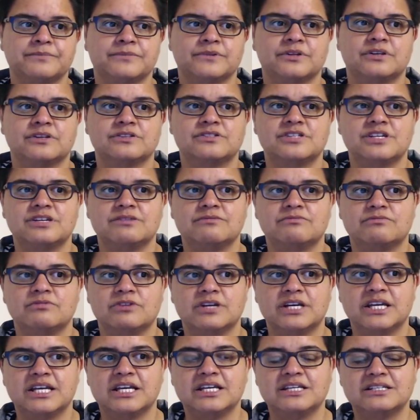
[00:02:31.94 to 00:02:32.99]
Because
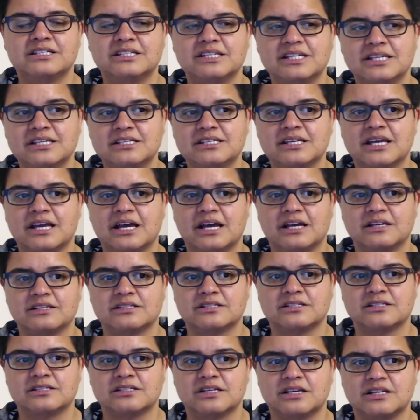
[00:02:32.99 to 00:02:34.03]
he sees it as
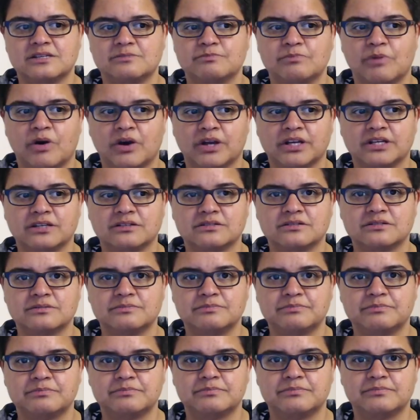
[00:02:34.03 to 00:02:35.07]
his mind,
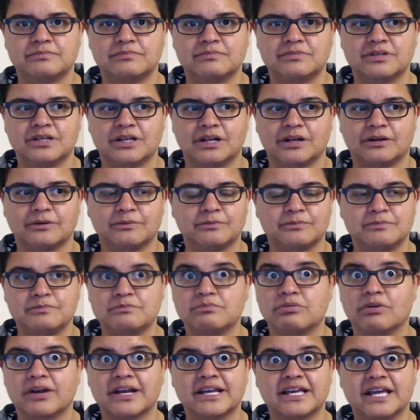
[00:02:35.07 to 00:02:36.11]
you know,
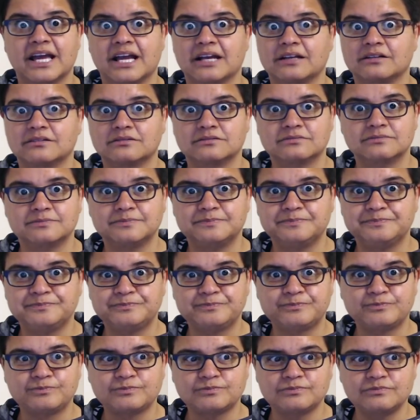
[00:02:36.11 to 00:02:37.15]
breaking.
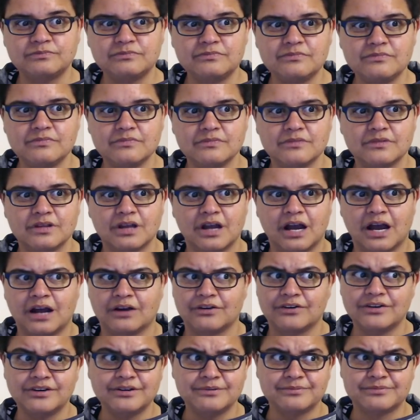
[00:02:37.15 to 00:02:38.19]
And
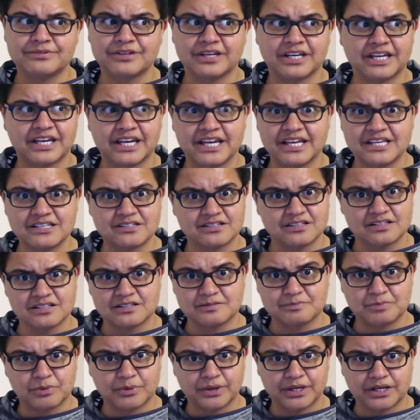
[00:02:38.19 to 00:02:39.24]
I don't think it is at this
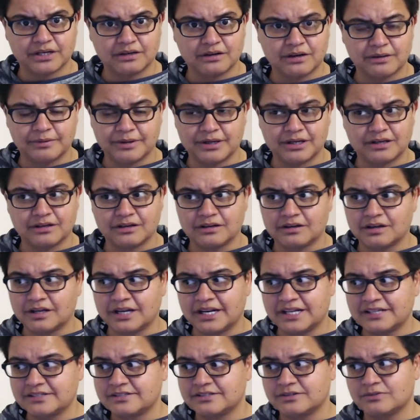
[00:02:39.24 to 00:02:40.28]
point. I mean,
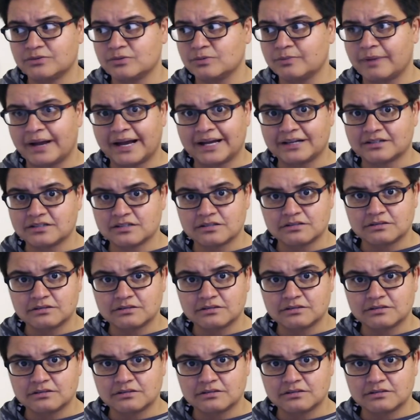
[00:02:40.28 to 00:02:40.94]
unless they're all mad.